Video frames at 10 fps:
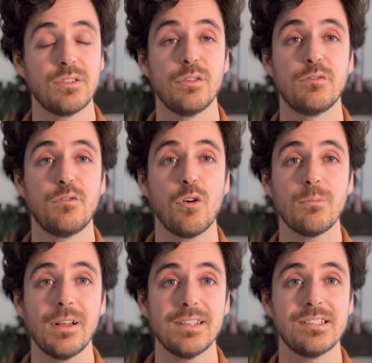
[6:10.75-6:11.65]
the
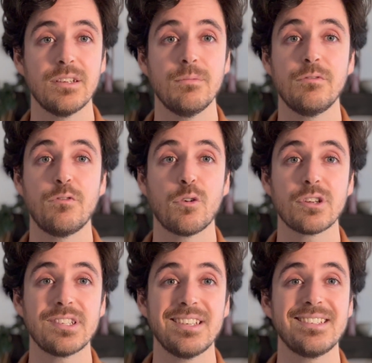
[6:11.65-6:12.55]
formalism
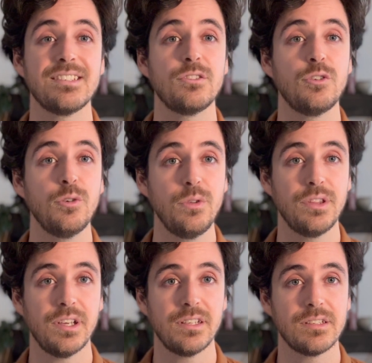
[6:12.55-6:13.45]
forces two
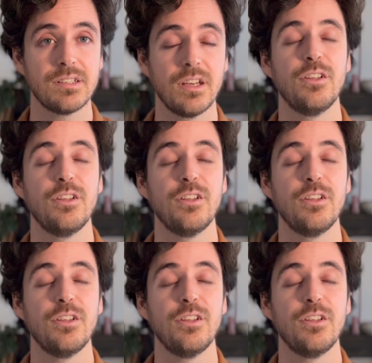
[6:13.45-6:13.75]
things.